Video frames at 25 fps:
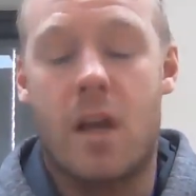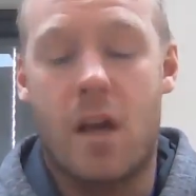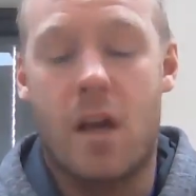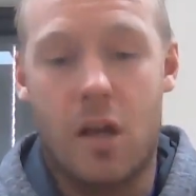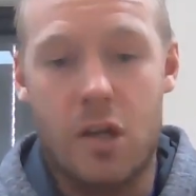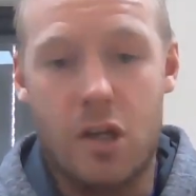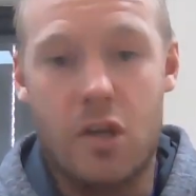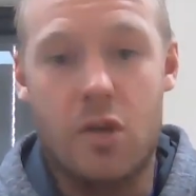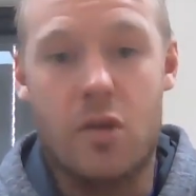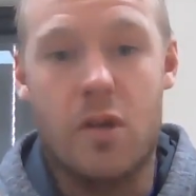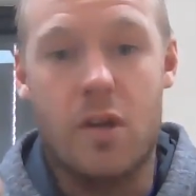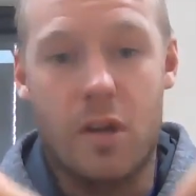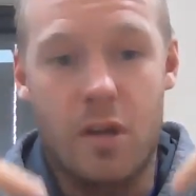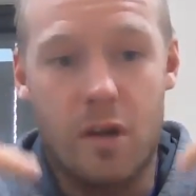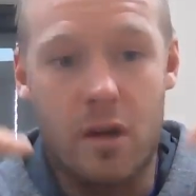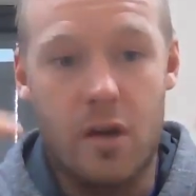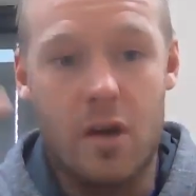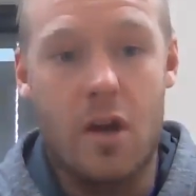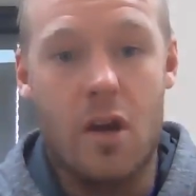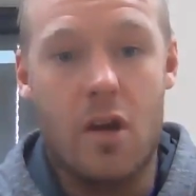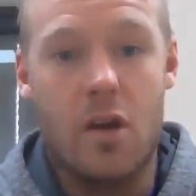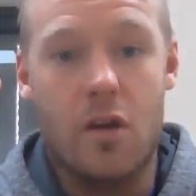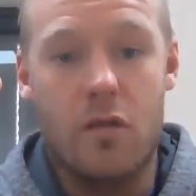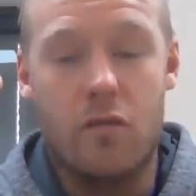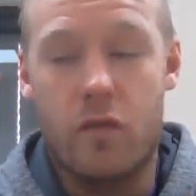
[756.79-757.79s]
And you can
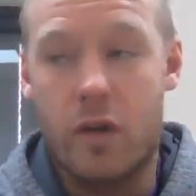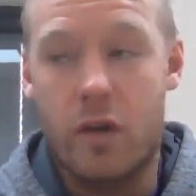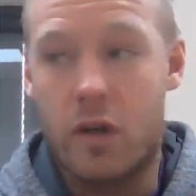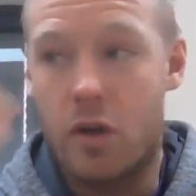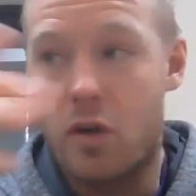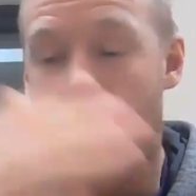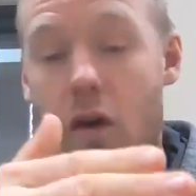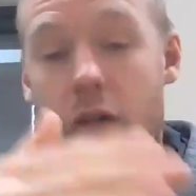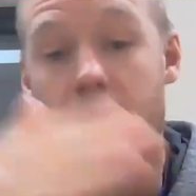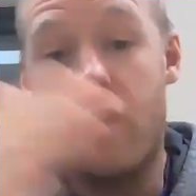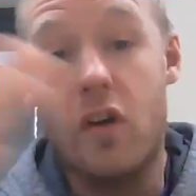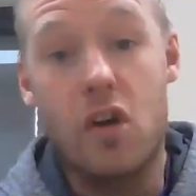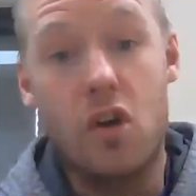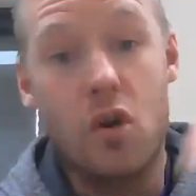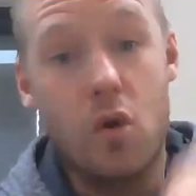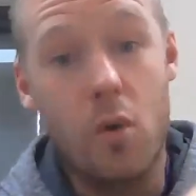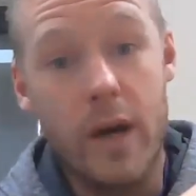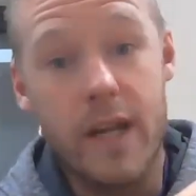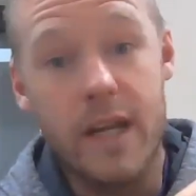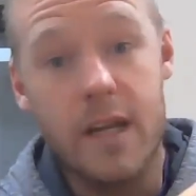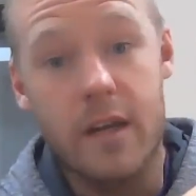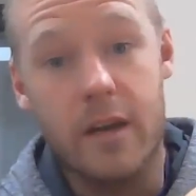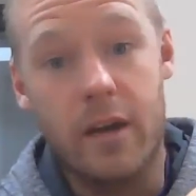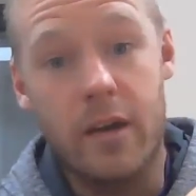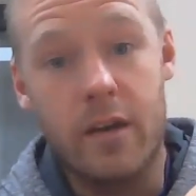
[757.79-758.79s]
recover
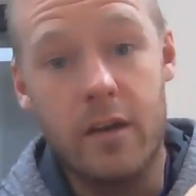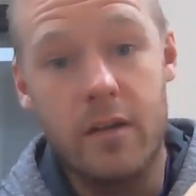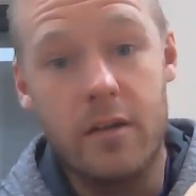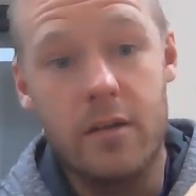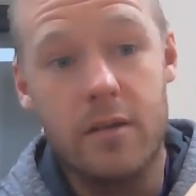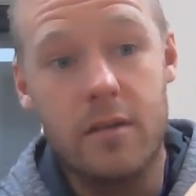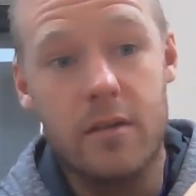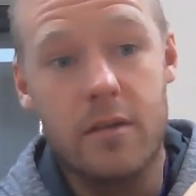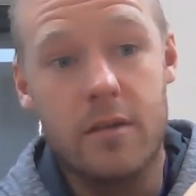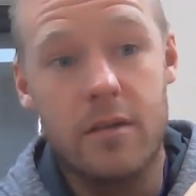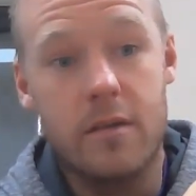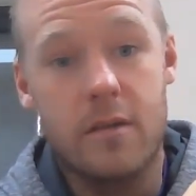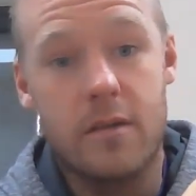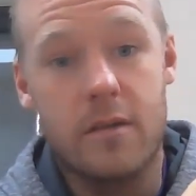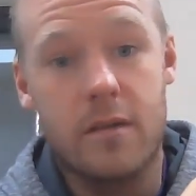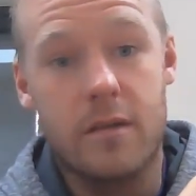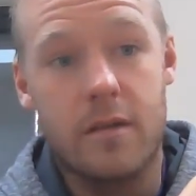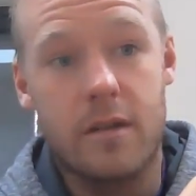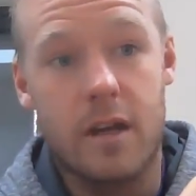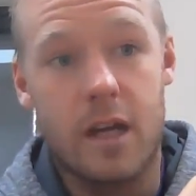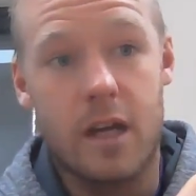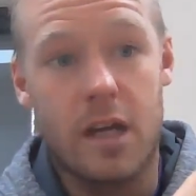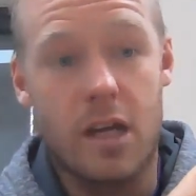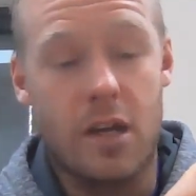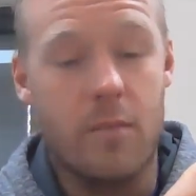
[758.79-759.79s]
quicker,
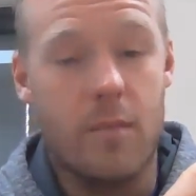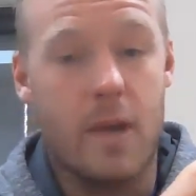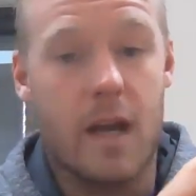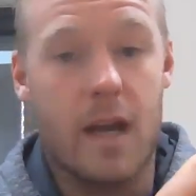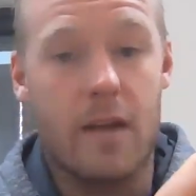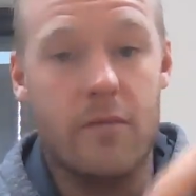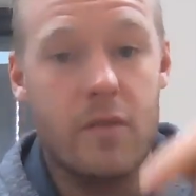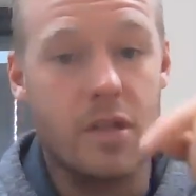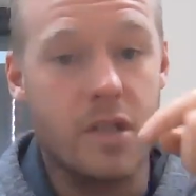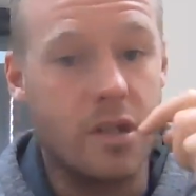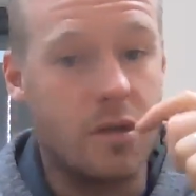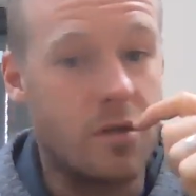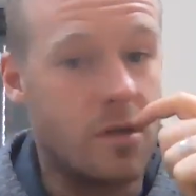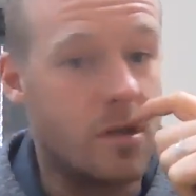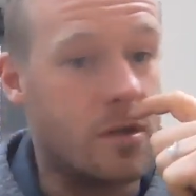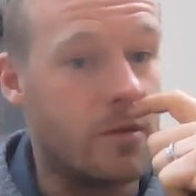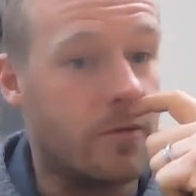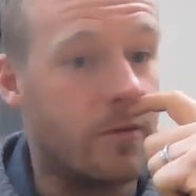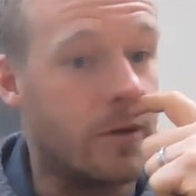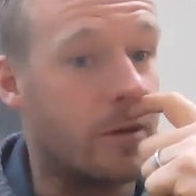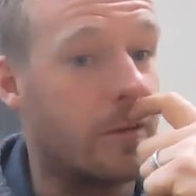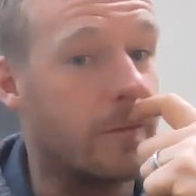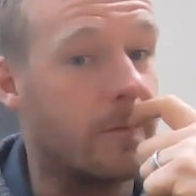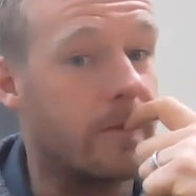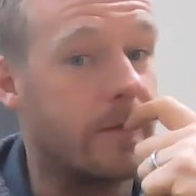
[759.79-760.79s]
and you might reduce your
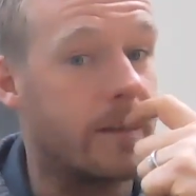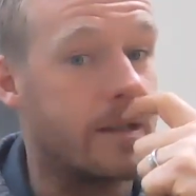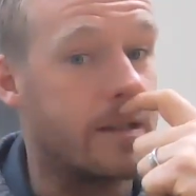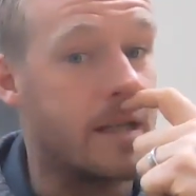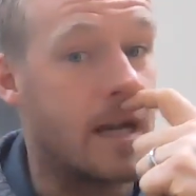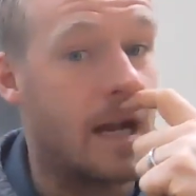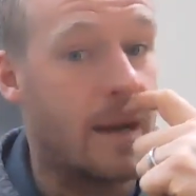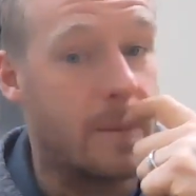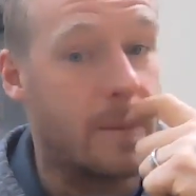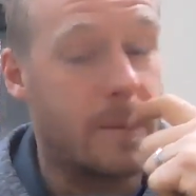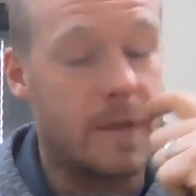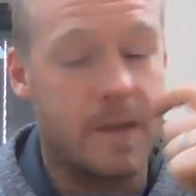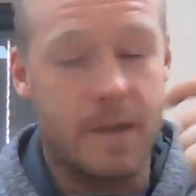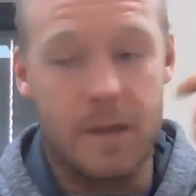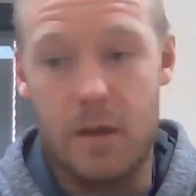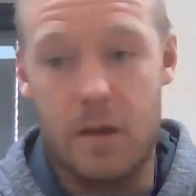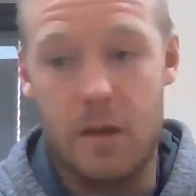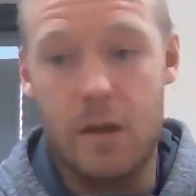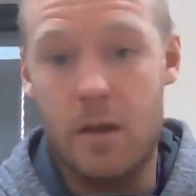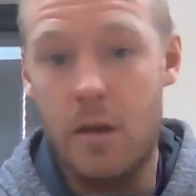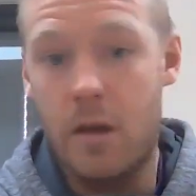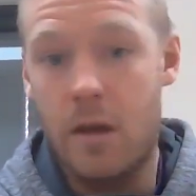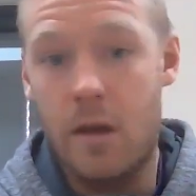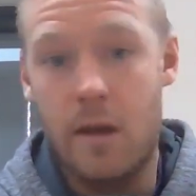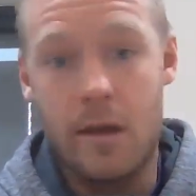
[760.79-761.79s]
recovery time
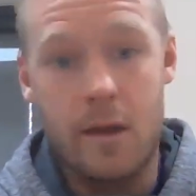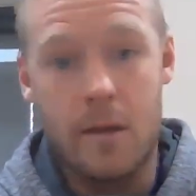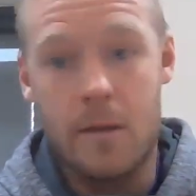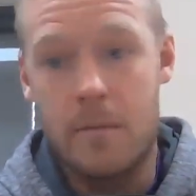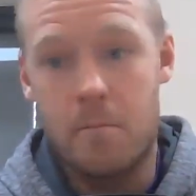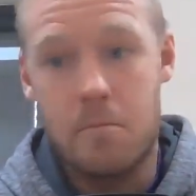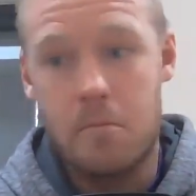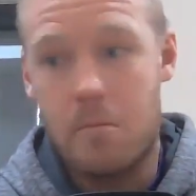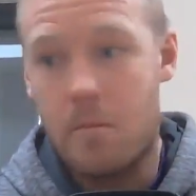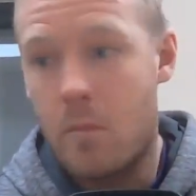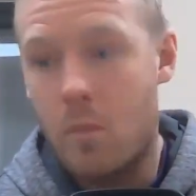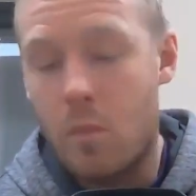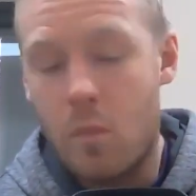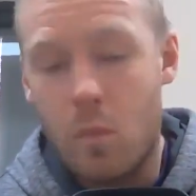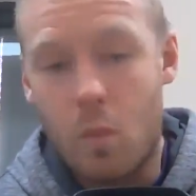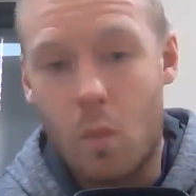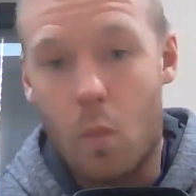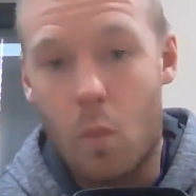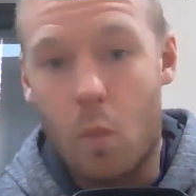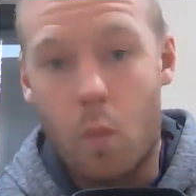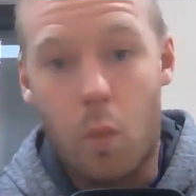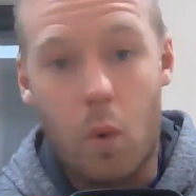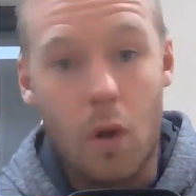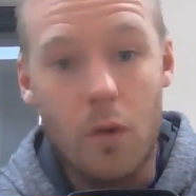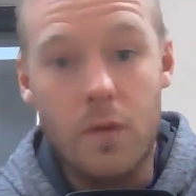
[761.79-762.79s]
to
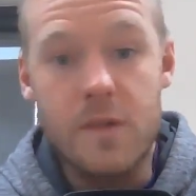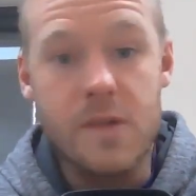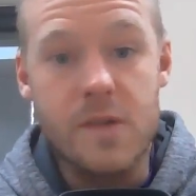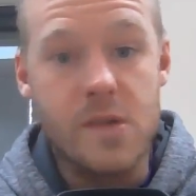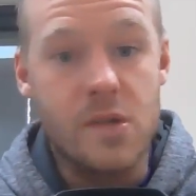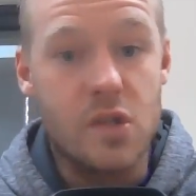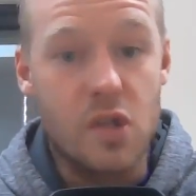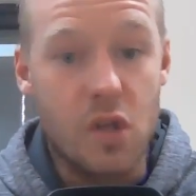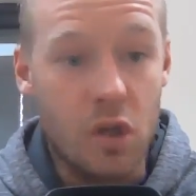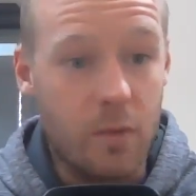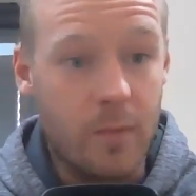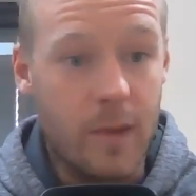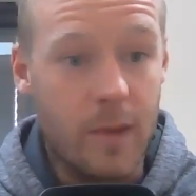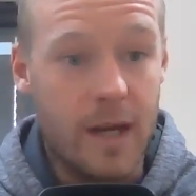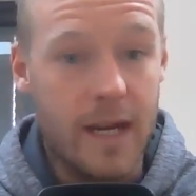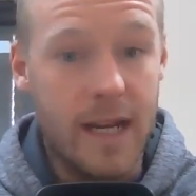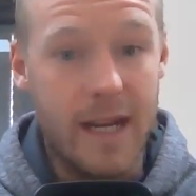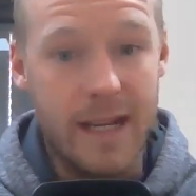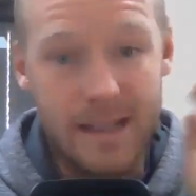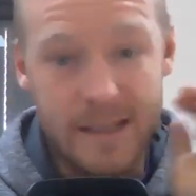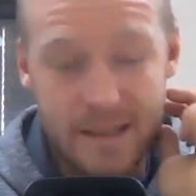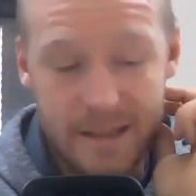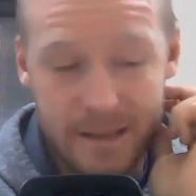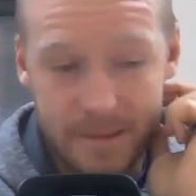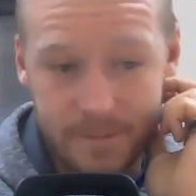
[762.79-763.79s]
1 to 2
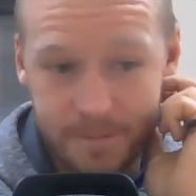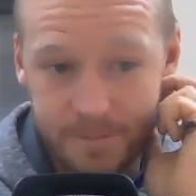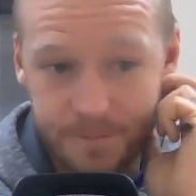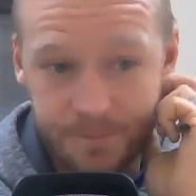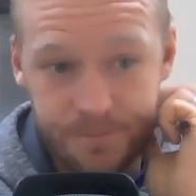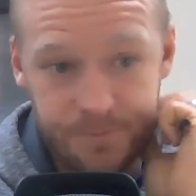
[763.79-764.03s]
minutes